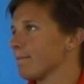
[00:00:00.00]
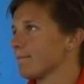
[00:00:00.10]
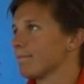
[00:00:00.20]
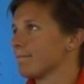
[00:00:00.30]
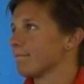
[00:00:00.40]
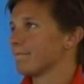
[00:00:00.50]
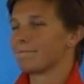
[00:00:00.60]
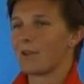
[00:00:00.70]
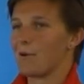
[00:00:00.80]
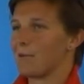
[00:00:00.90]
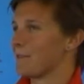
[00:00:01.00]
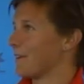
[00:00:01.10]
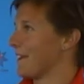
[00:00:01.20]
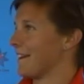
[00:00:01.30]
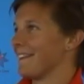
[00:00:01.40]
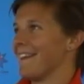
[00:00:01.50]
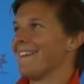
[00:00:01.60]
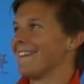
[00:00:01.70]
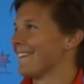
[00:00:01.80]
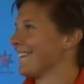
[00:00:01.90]
you could card in? No, not yet.
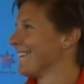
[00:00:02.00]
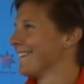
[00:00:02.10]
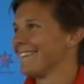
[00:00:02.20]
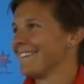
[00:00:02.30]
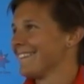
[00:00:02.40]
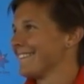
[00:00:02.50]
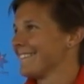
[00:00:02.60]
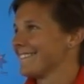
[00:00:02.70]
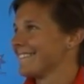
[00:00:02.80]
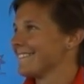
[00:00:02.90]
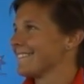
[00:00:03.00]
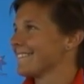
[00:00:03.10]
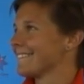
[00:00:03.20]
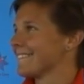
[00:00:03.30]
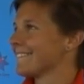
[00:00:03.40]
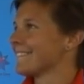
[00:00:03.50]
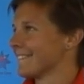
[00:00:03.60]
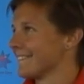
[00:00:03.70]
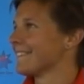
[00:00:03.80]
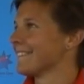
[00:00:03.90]
yeah, I think Jelena's got to qualify, so you could
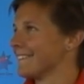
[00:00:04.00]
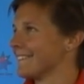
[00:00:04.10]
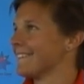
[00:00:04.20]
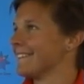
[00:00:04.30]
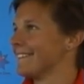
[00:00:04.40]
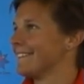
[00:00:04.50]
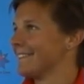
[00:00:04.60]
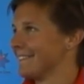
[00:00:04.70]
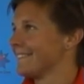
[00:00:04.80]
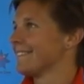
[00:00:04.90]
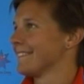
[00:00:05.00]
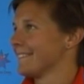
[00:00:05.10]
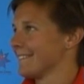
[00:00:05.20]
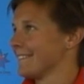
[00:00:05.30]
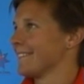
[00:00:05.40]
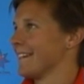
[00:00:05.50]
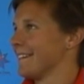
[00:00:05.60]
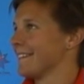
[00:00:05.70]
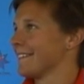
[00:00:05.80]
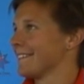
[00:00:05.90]
come up. You know, if you get a, an Aussie out there yeah.
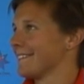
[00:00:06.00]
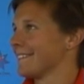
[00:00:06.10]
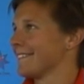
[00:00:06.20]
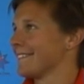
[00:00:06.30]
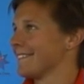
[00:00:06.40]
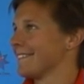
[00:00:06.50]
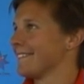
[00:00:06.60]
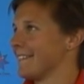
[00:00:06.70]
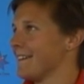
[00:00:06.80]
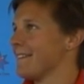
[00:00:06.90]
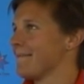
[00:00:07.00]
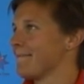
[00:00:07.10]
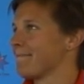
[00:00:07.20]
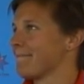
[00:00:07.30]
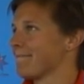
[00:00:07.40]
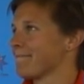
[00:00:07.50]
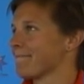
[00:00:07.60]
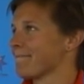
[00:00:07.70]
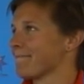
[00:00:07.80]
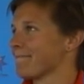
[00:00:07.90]
on, on Tuesday, right. how do you think that'd
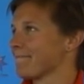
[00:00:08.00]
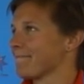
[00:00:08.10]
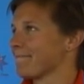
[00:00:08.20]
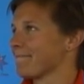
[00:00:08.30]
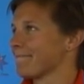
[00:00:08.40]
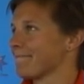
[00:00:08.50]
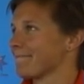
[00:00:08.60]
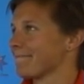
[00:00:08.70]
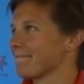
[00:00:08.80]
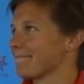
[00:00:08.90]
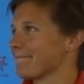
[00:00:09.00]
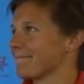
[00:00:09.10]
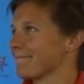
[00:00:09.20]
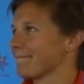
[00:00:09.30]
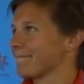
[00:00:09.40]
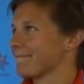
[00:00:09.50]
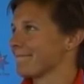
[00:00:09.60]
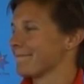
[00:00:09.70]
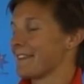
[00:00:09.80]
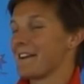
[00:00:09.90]
be all the crowd in, uh, in her favour?
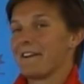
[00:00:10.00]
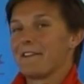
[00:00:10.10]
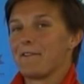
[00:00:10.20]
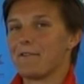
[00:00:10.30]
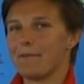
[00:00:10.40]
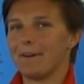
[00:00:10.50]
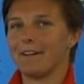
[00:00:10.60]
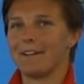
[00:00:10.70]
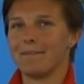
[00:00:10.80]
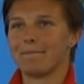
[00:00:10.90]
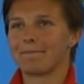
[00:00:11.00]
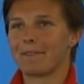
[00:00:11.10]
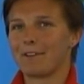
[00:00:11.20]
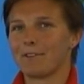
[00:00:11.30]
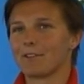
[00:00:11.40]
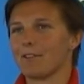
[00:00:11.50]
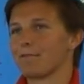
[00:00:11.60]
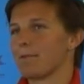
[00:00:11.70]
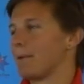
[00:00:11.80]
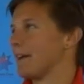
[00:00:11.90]
Yeah, you know, um, I just
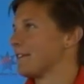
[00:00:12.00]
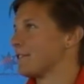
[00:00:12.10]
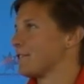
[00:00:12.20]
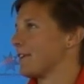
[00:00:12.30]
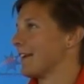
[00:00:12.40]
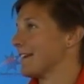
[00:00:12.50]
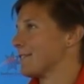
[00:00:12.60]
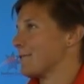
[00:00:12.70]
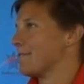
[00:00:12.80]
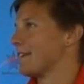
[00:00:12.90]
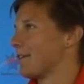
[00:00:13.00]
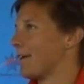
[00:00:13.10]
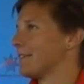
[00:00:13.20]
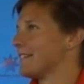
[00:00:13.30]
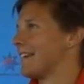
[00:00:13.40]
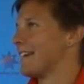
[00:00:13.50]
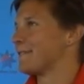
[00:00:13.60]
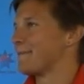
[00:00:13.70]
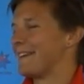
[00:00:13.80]
love to play in Australia, so if the crowd is against me,